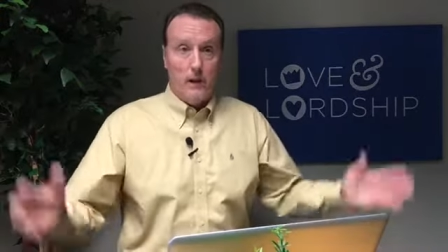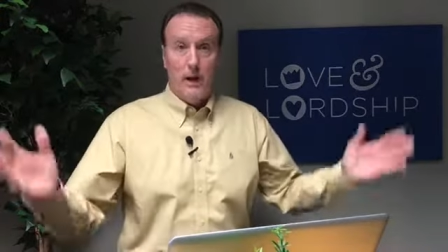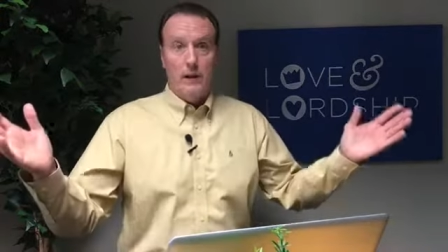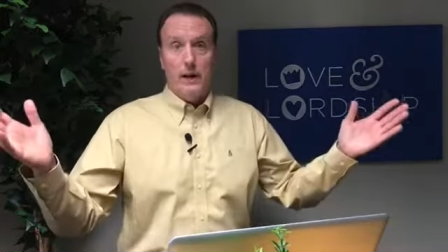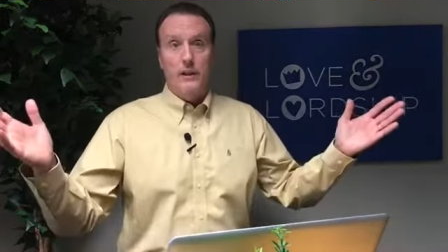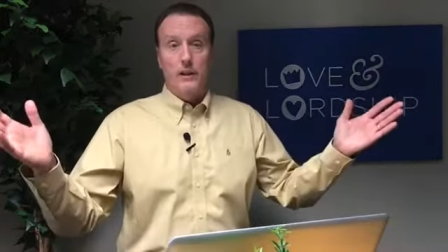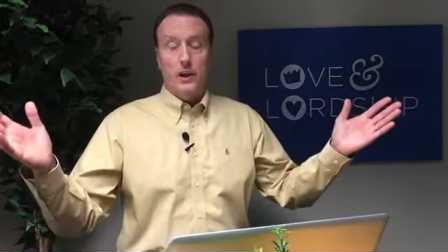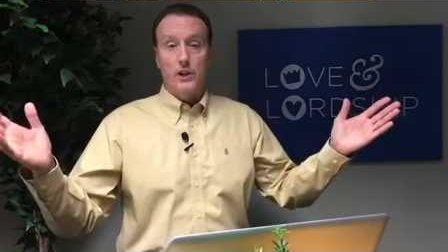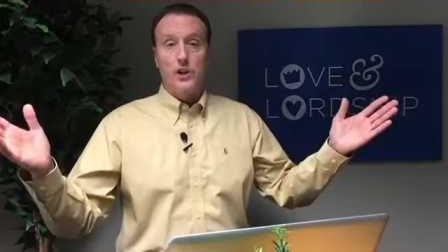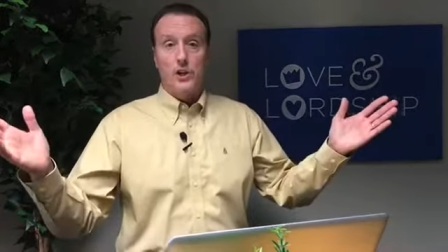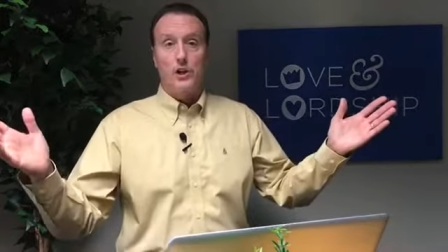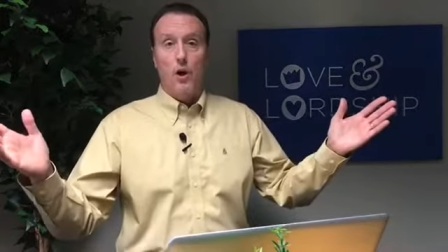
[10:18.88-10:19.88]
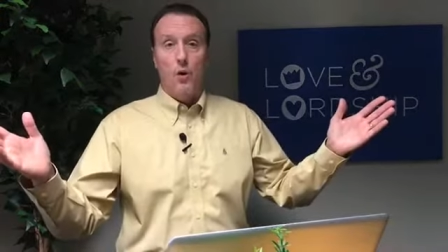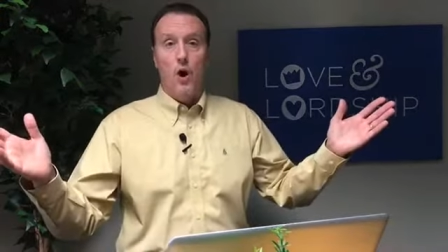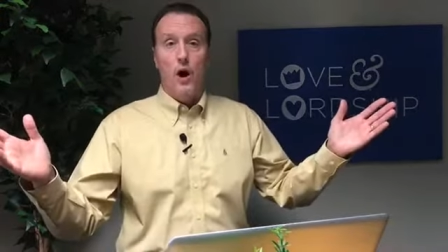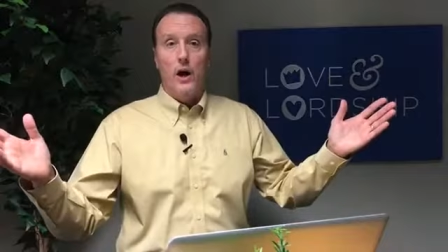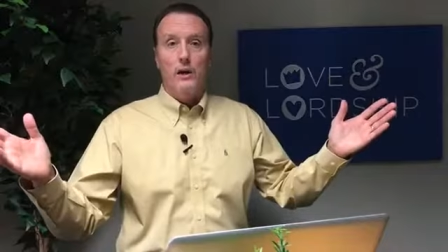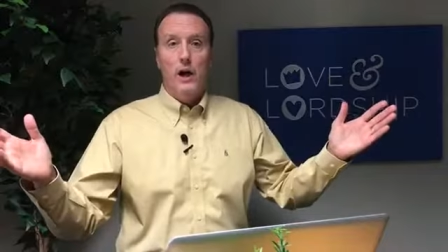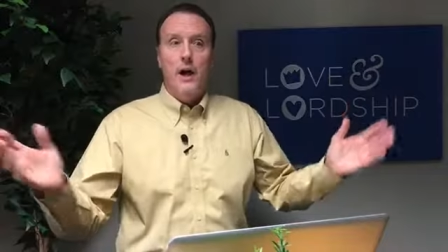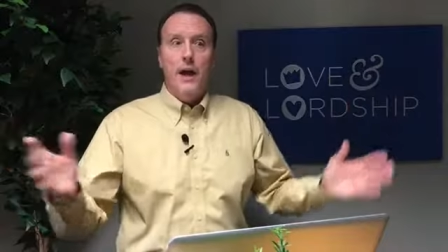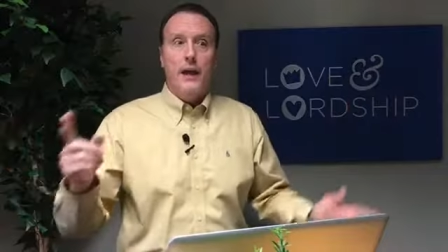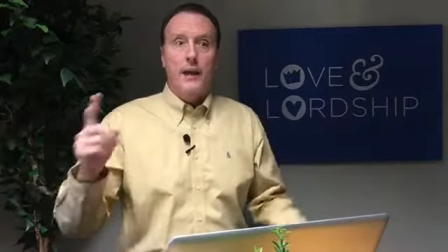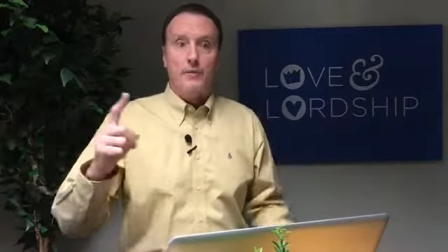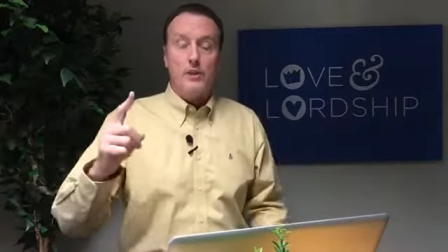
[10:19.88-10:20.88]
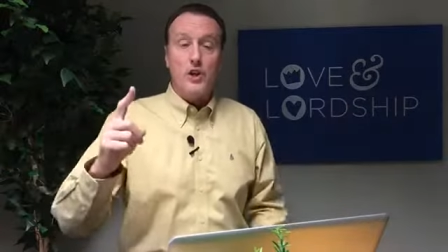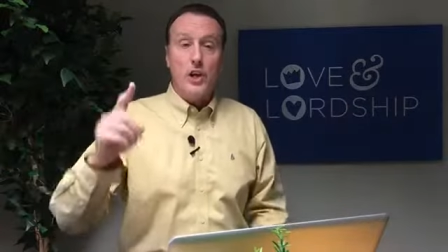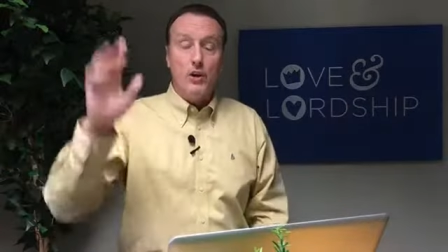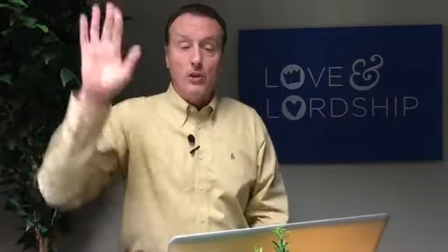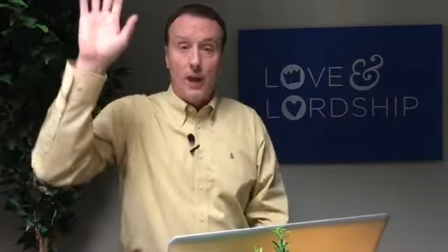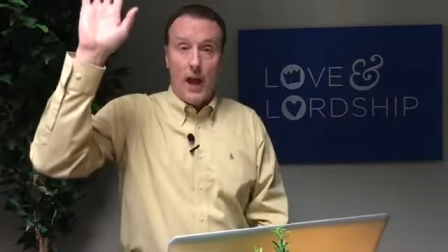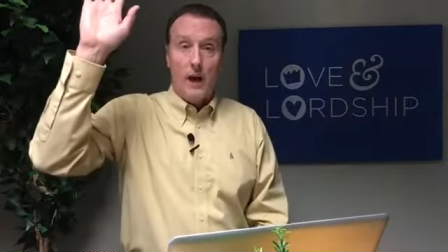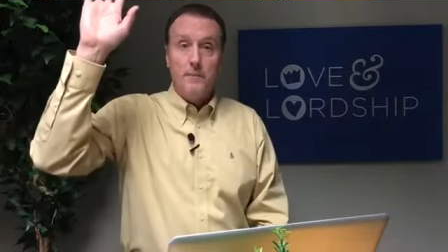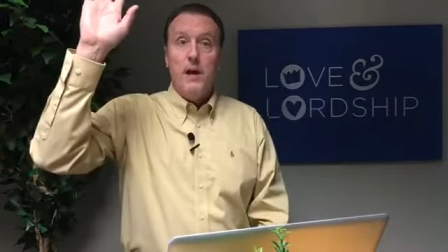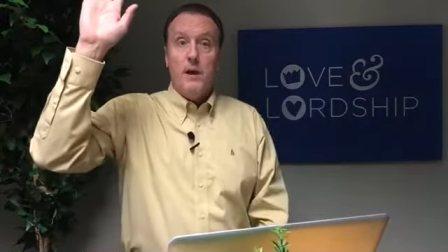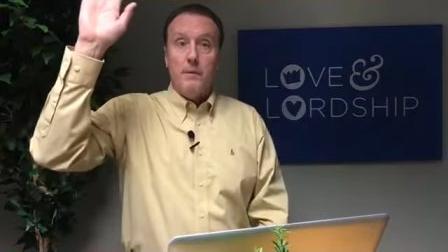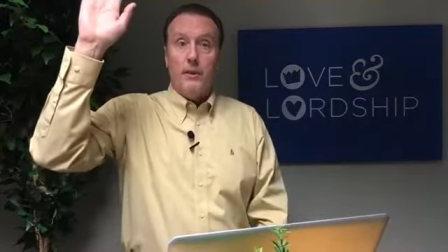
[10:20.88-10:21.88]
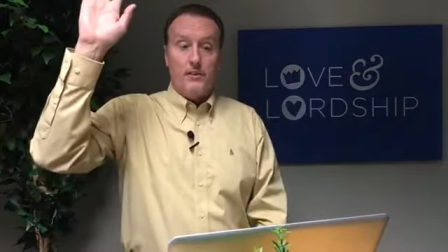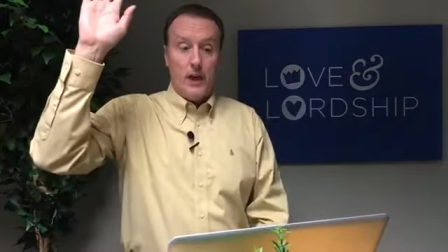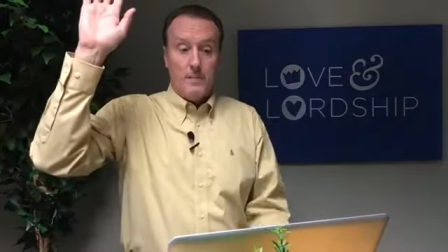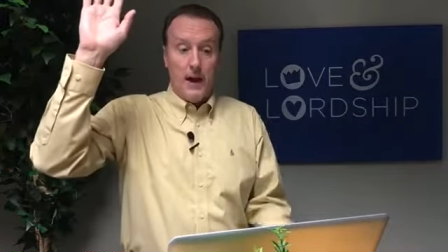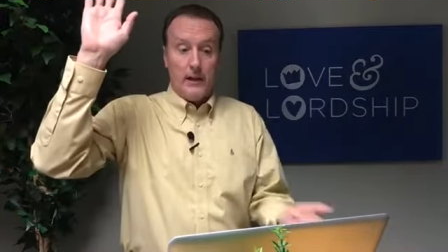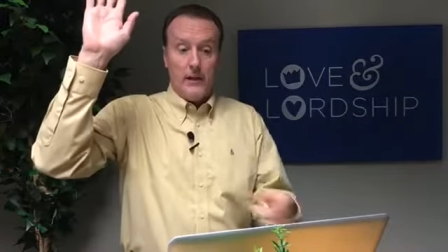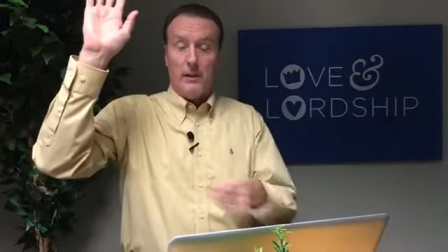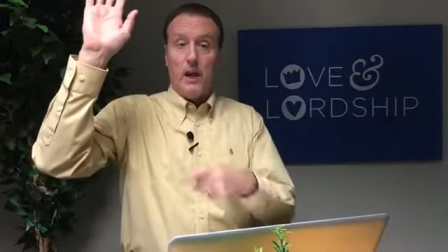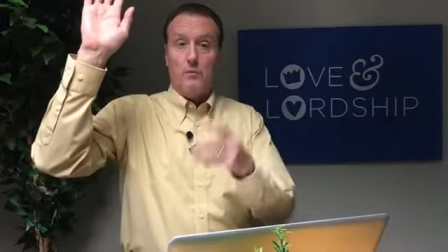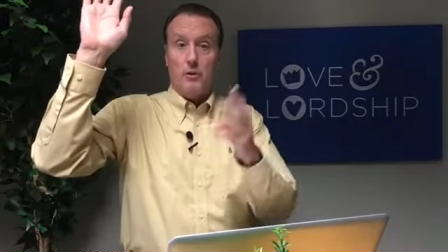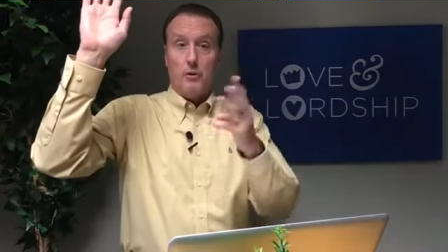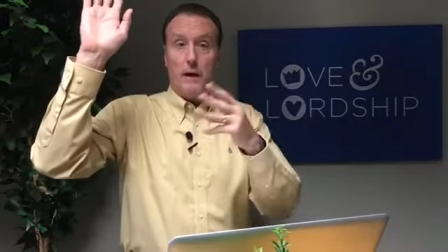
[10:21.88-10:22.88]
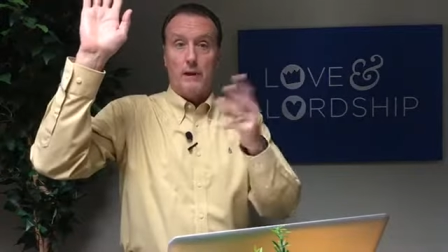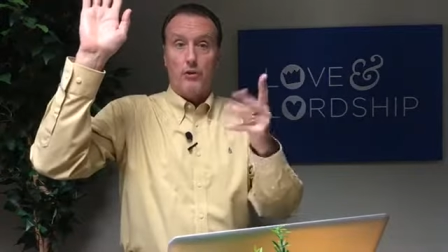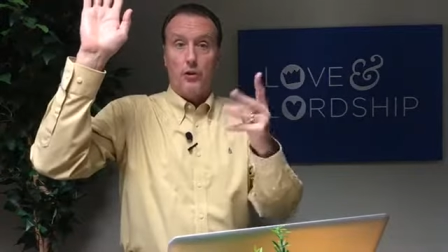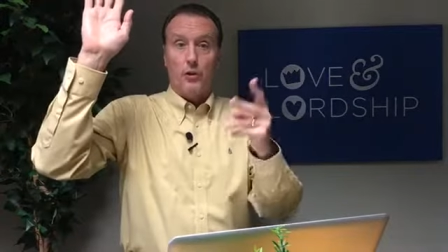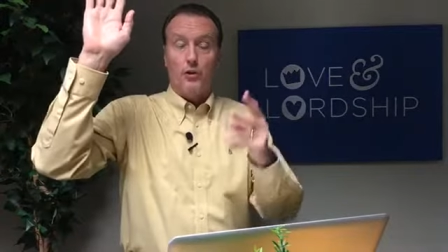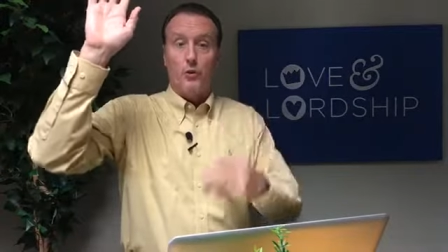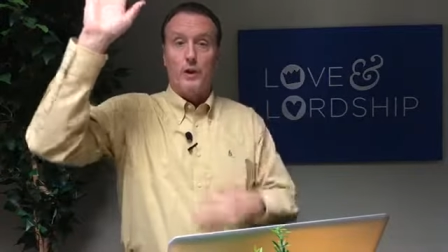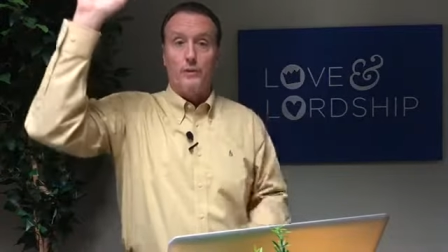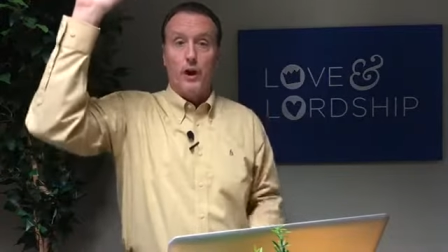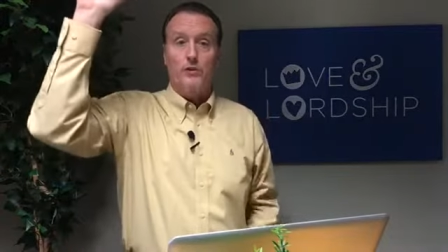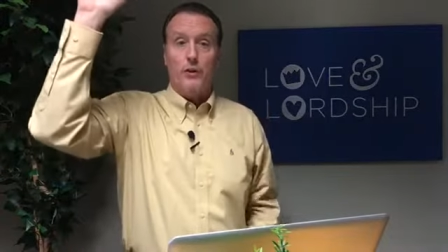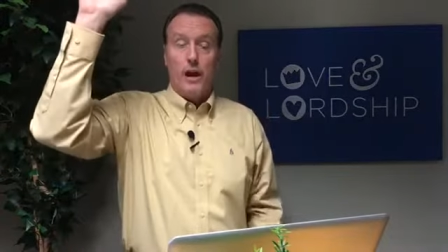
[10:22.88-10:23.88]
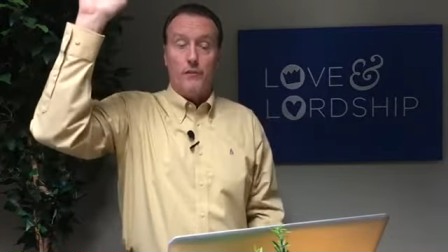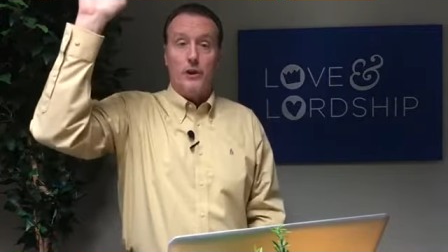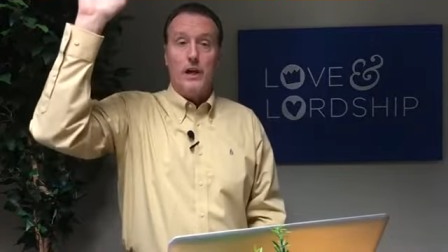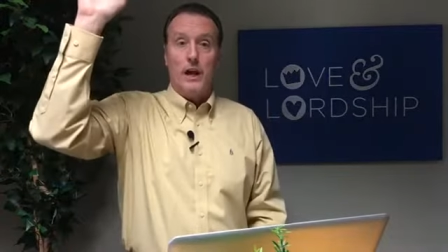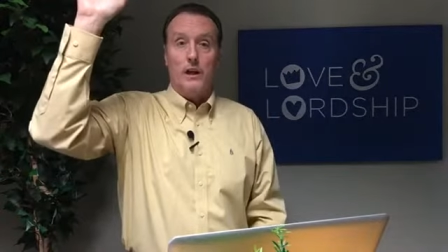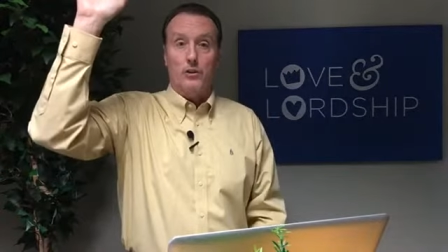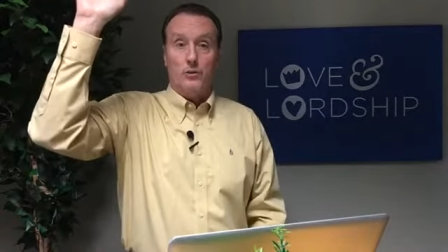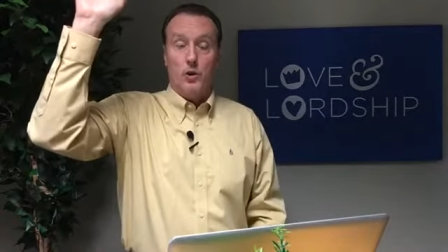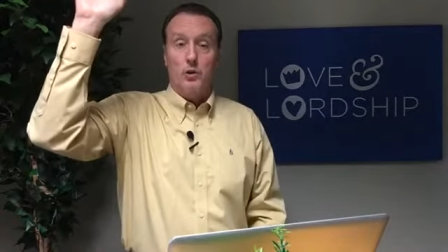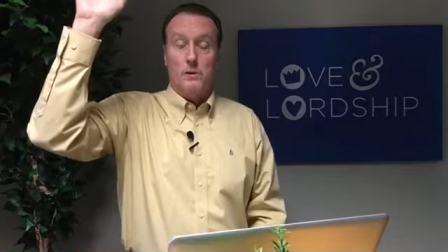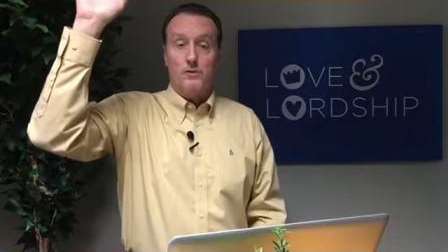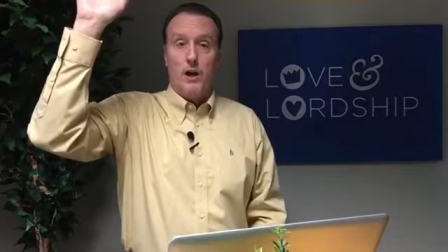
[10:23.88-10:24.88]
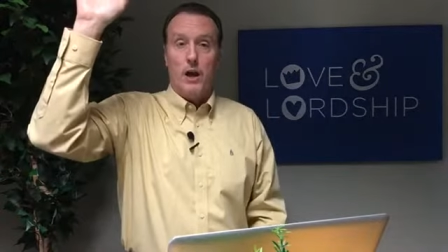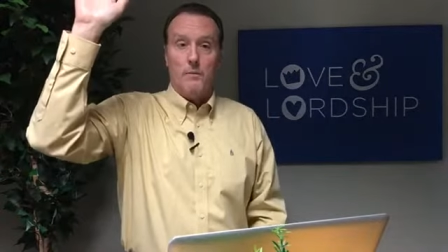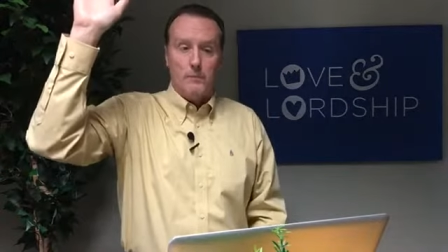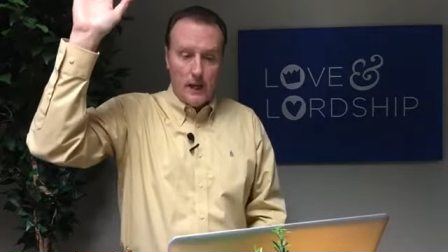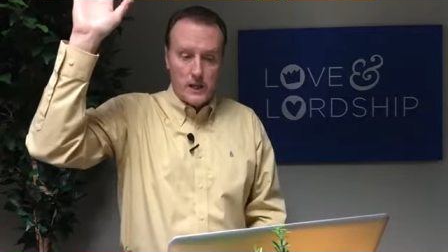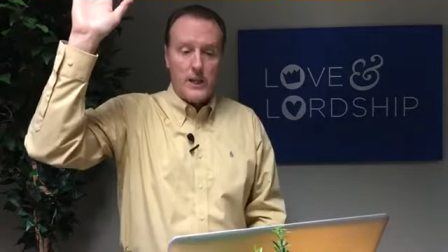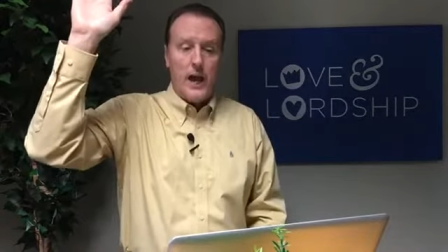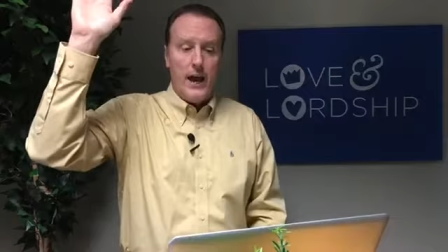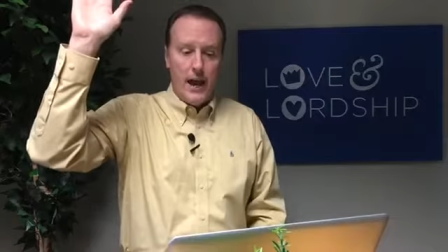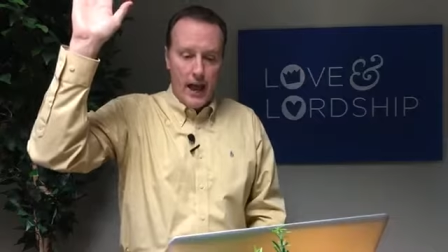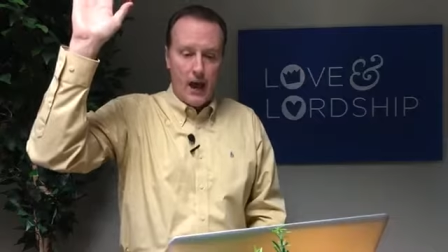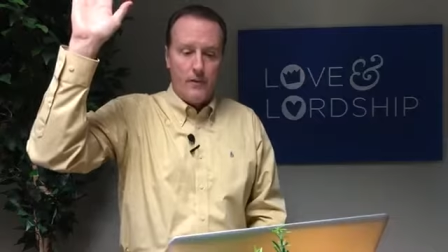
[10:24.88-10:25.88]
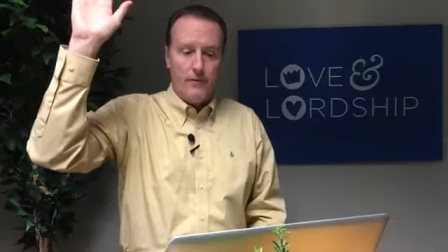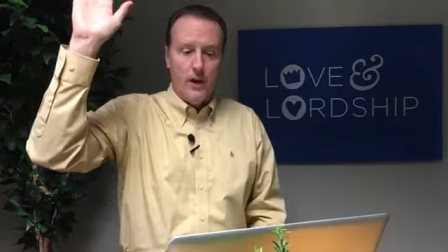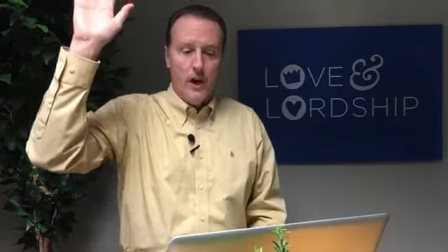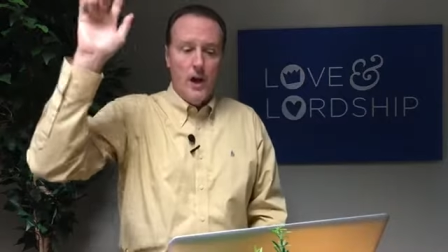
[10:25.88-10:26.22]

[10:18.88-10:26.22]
And, and the list could go on. And every single time, by the time I get done with about two or three of those, every hand in the room is up. Yes, I have.